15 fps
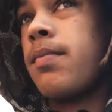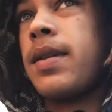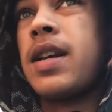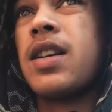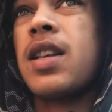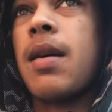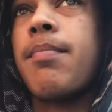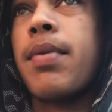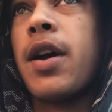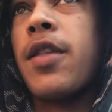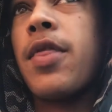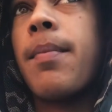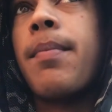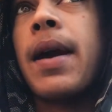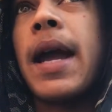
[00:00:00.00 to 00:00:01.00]
because I
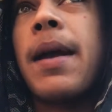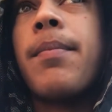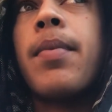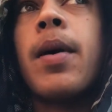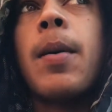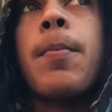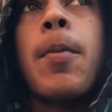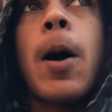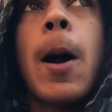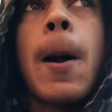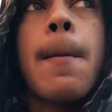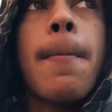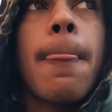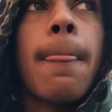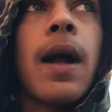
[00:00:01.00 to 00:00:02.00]
burned the paper,
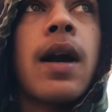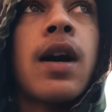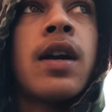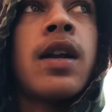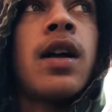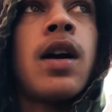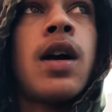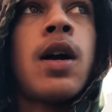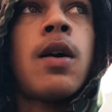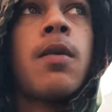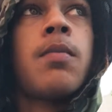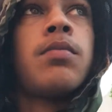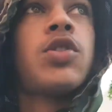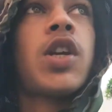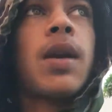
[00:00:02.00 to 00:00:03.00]
but I
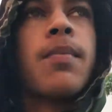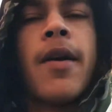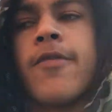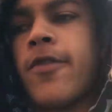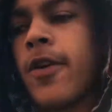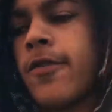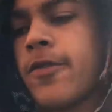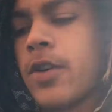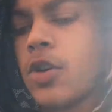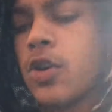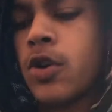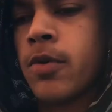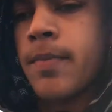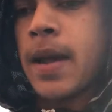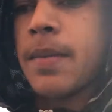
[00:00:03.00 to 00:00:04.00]
gotta check my phone for
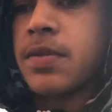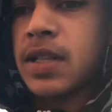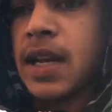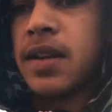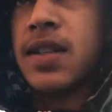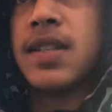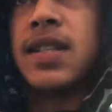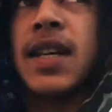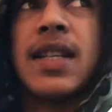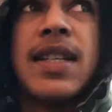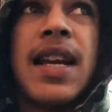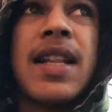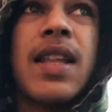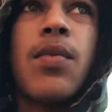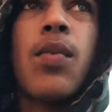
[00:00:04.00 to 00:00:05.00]
Google Maps now to see
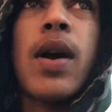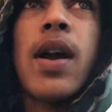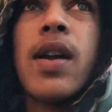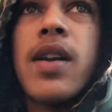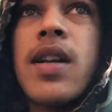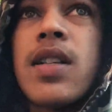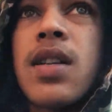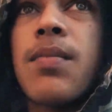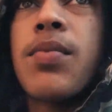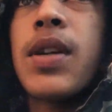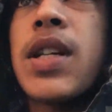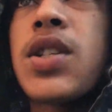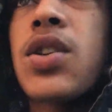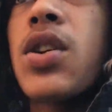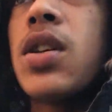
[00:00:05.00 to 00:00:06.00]
exactly where it is. I'm
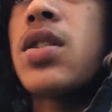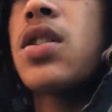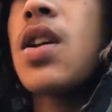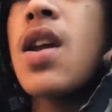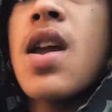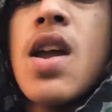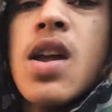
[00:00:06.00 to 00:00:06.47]
pretty sure it's